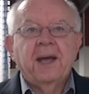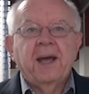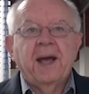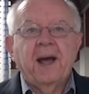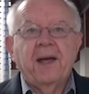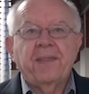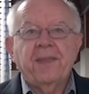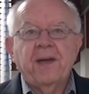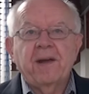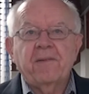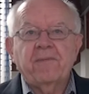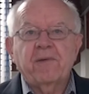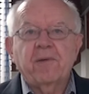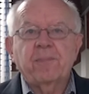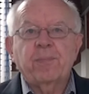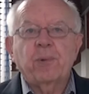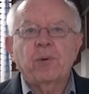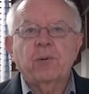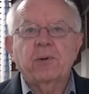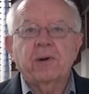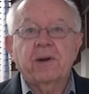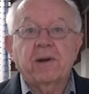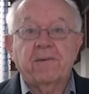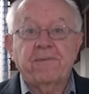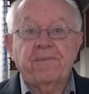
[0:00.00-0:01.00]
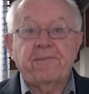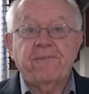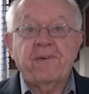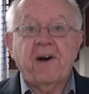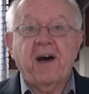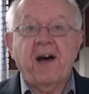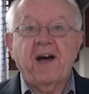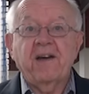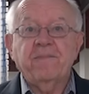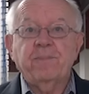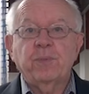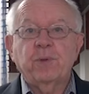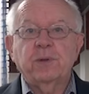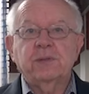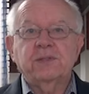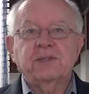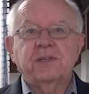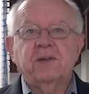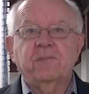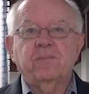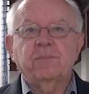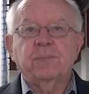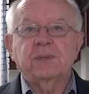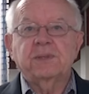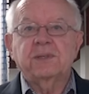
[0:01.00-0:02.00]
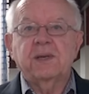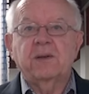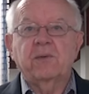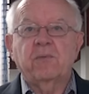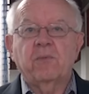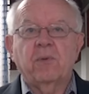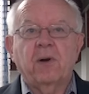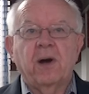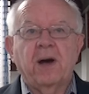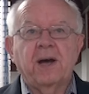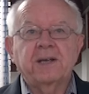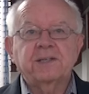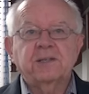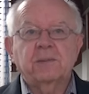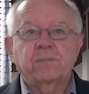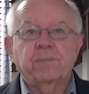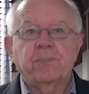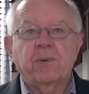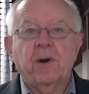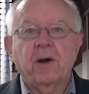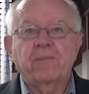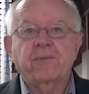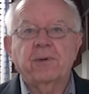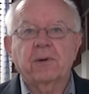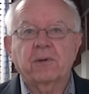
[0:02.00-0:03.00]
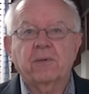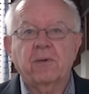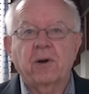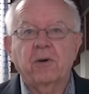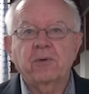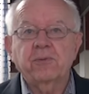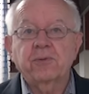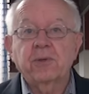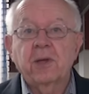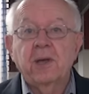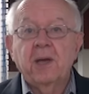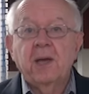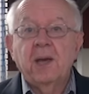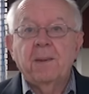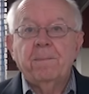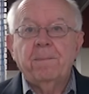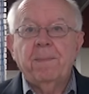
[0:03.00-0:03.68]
and they've reported a 5.7% rise in profit growth,